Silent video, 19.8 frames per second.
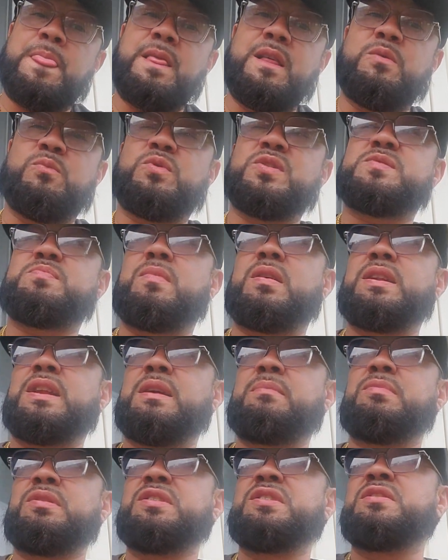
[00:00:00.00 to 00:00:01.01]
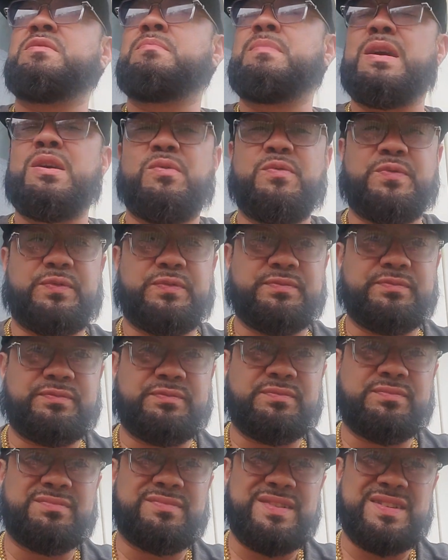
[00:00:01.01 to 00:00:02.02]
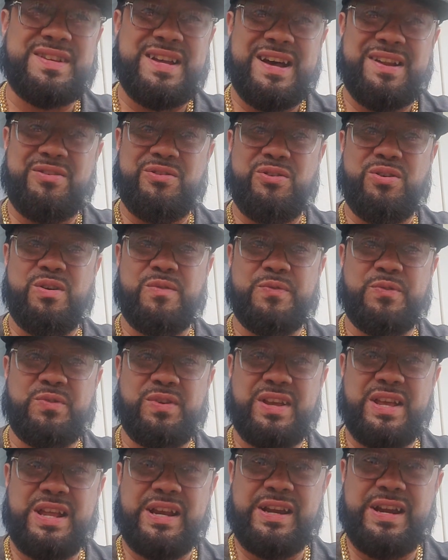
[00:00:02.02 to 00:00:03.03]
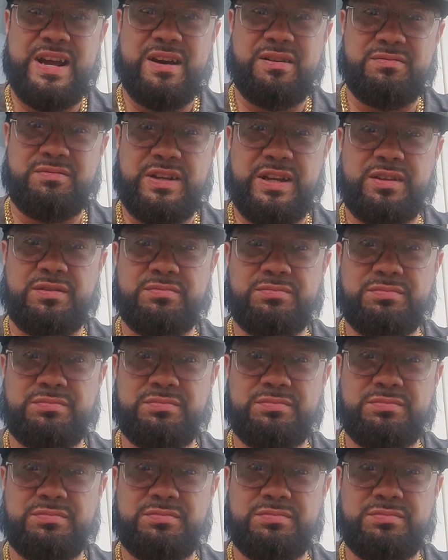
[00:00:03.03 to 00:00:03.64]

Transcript: And once my name in your mouth, it's kind of hard for you to get it out, right?